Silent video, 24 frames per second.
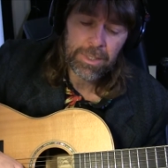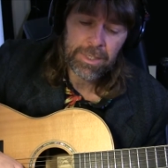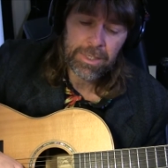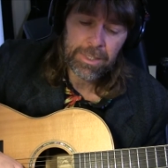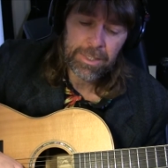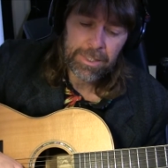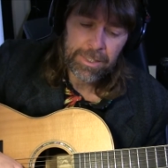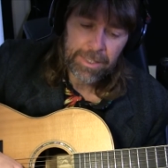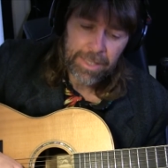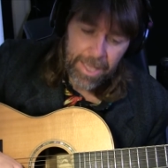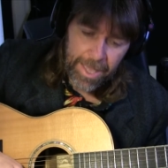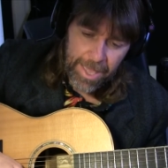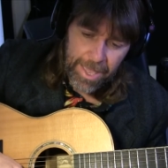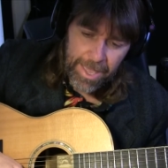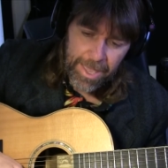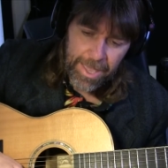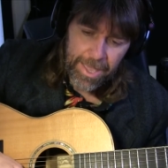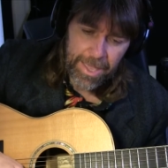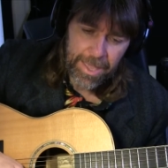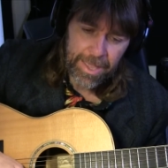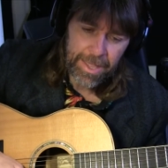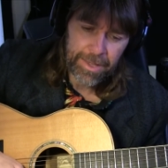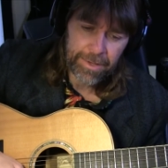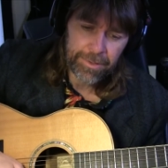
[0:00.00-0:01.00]
E
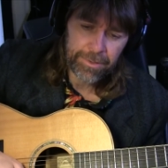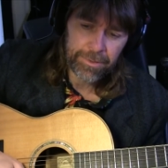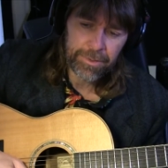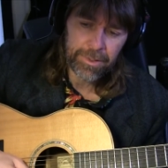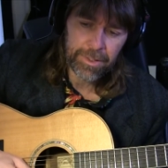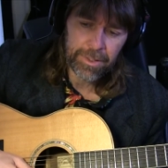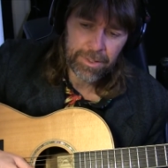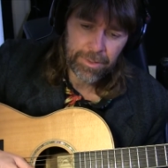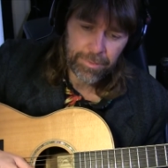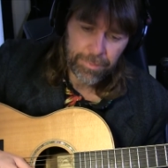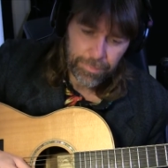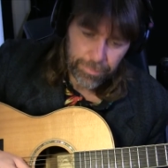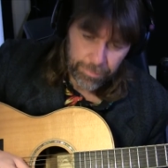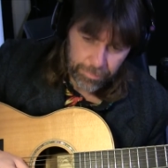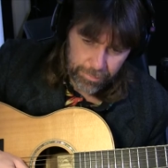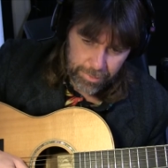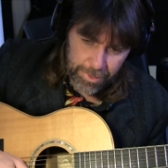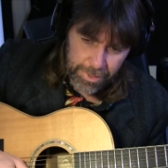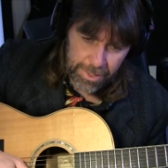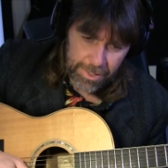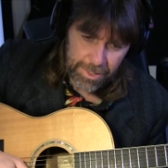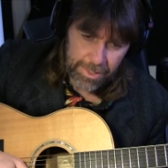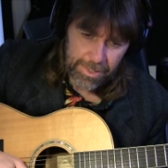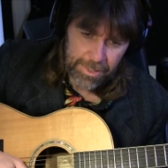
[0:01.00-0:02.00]
and
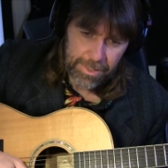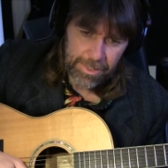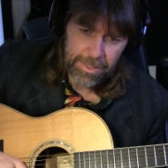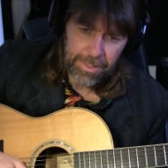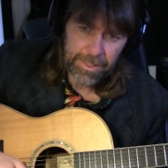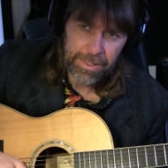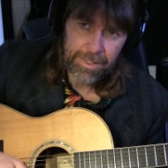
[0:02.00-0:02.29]
3